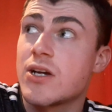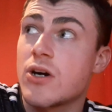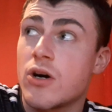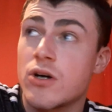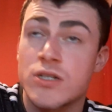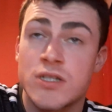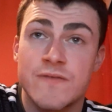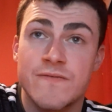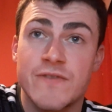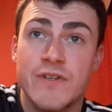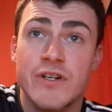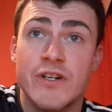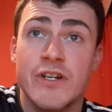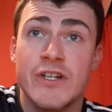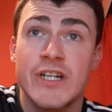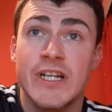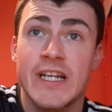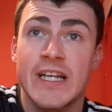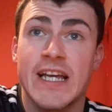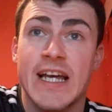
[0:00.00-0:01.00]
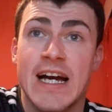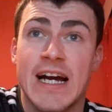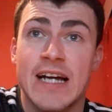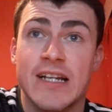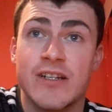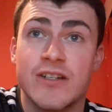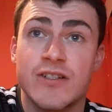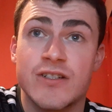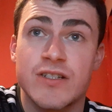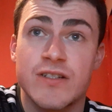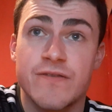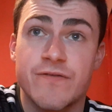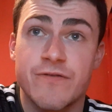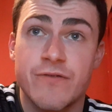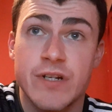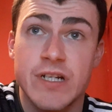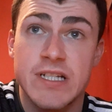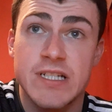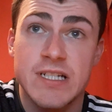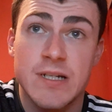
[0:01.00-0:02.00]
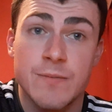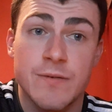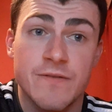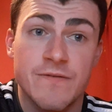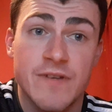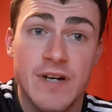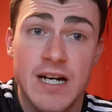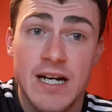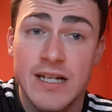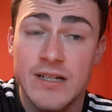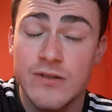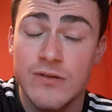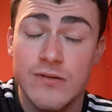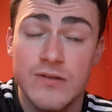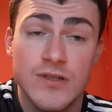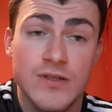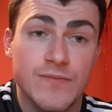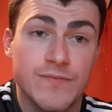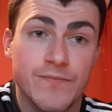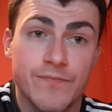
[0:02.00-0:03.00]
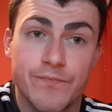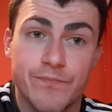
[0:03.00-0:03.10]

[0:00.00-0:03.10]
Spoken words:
got us third, and he guided us to three semi-finals.